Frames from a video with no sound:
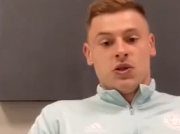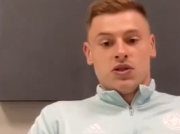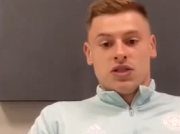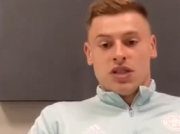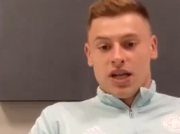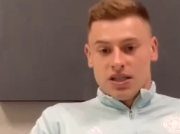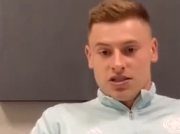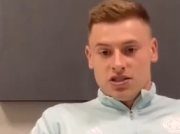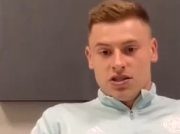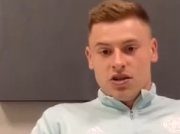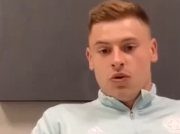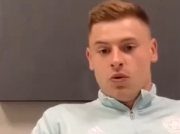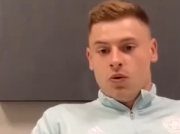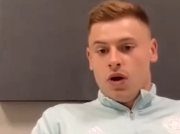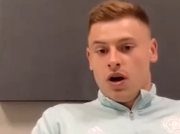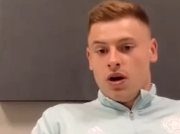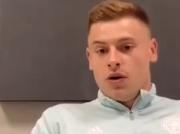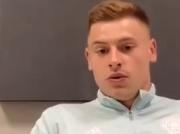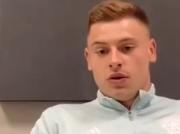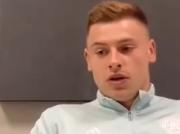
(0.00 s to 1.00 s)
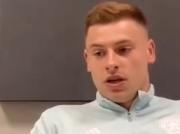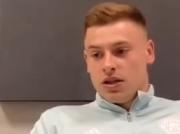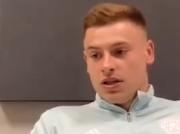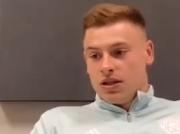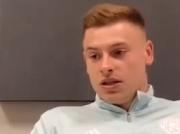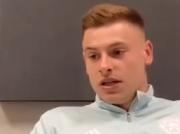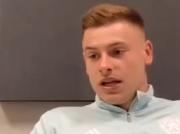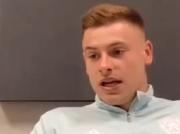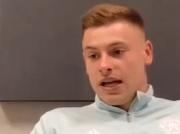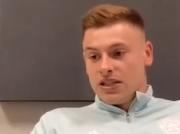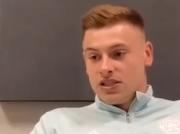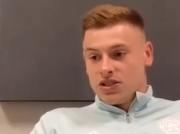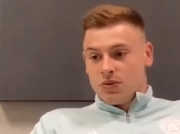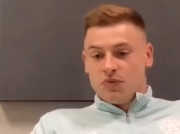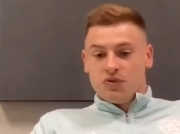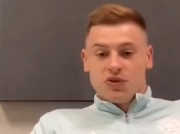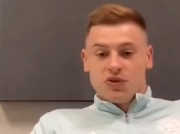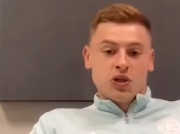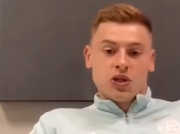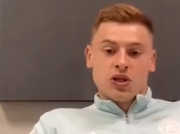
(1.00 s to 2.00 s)
he does that so well, and
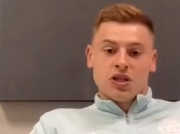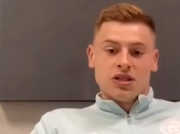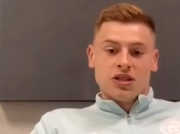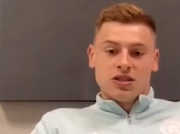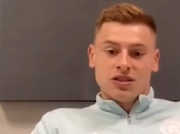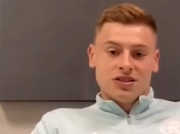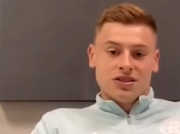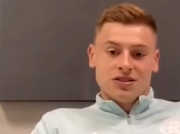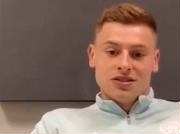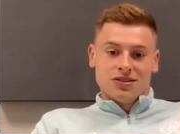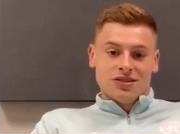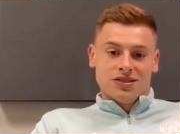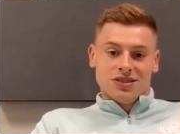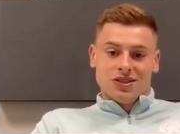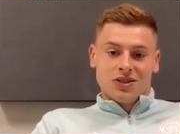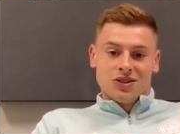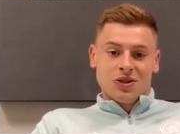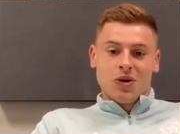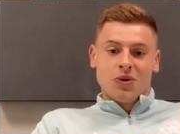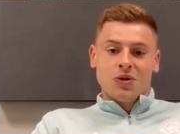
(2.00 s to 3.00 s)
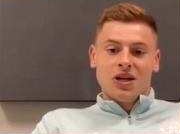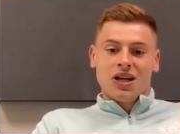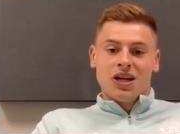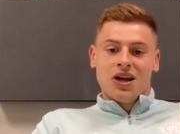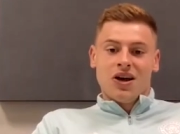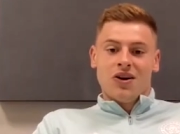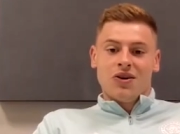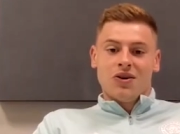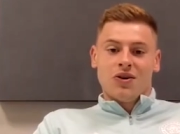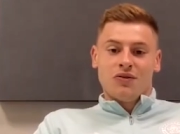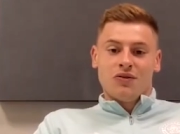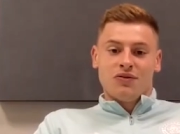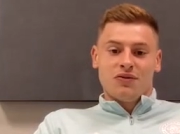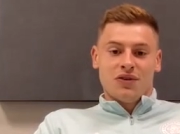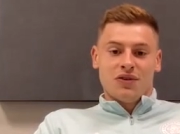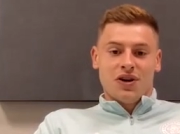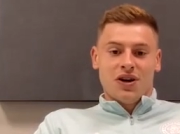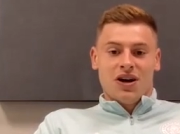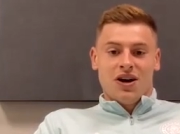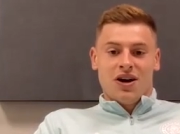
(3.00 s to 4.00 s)
it's something you can you can only learn off.
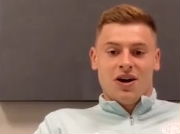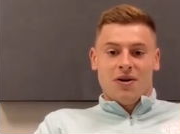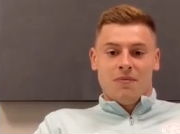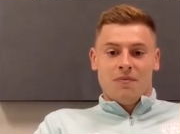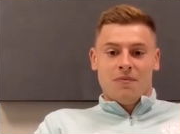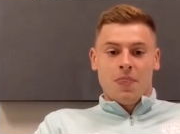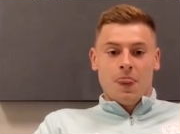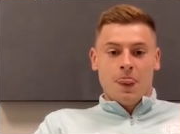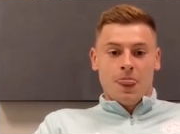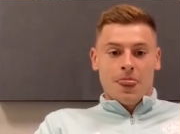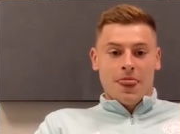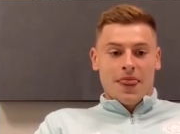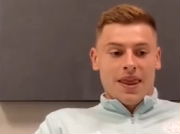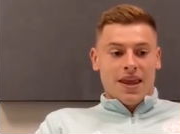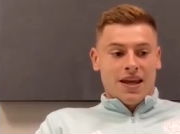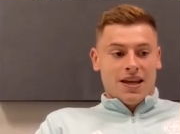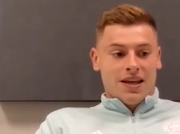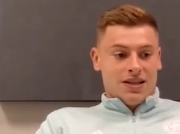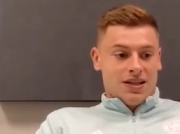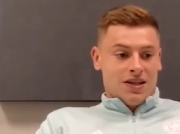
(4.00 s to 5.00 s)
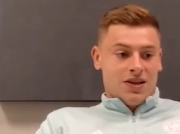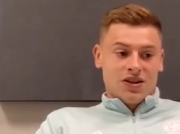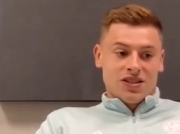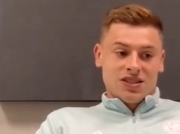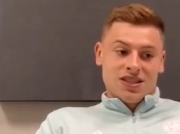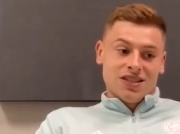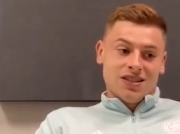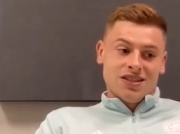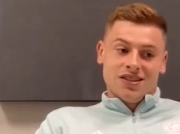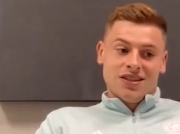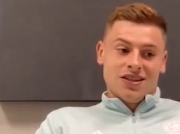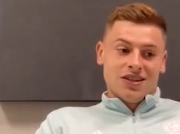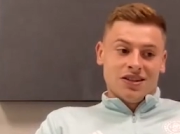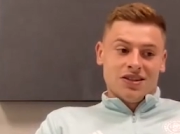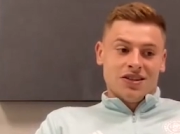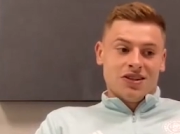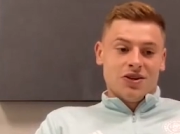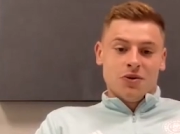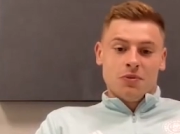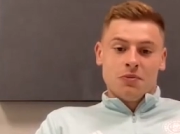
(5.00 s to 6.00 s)
Um, like I said,
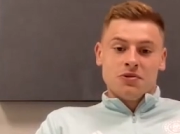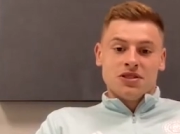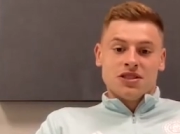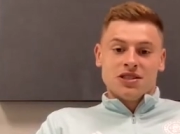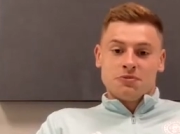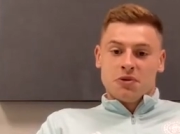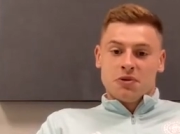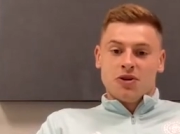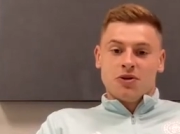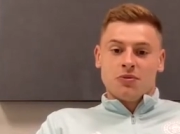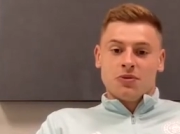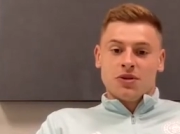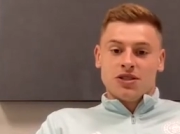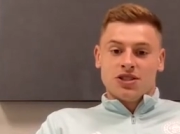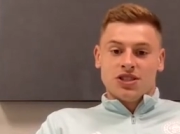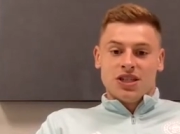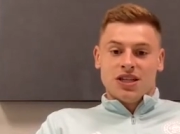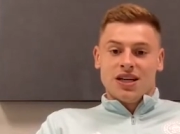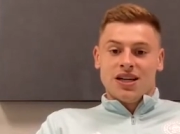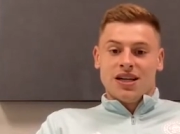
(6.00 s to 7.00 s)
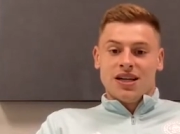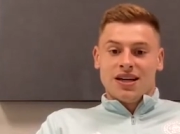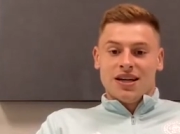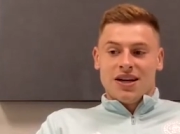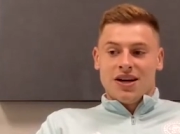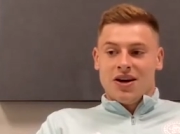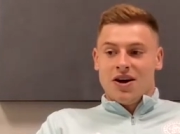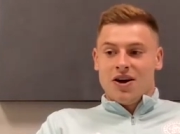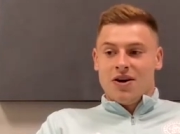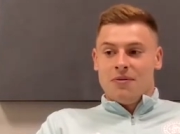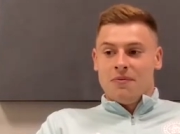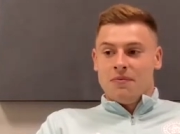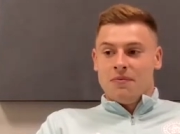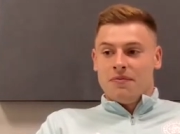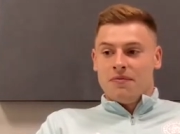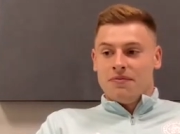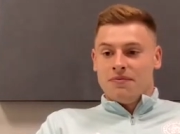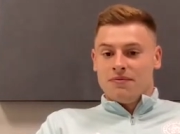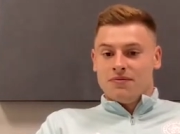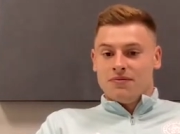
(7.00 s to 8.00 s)
the, the numbers he's putting up this year,
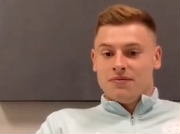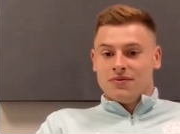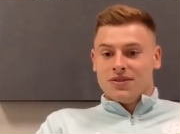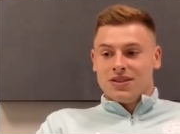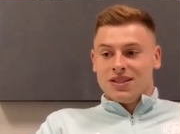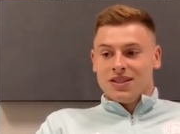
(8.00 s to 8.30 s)
um,